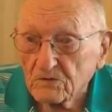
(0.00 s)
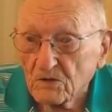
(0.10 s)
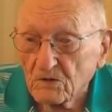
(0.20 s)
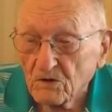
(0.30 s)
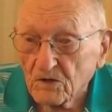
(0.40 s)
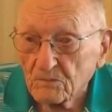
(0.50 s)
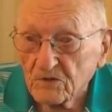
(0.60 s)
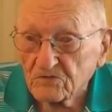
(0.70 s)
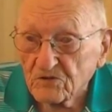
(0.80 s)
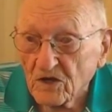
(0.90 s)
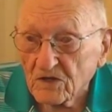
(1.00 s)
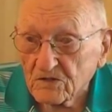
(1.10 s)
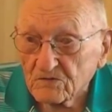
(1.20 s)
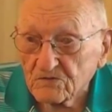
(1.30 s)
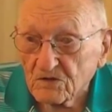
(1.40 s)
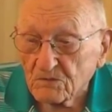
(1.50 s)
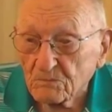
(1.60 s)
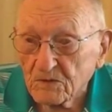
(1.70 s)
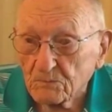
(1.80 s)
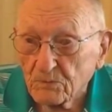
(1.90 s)
that they ought to be shot instead of
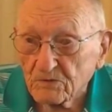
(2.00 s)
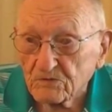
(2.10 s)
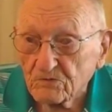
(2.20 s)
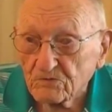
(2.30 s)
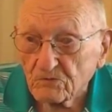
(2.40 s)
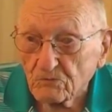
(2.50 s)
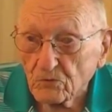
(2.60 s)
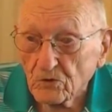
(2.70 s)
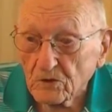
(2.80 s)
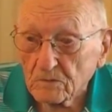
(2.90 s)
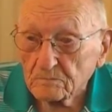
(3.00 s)
made prisoners of war.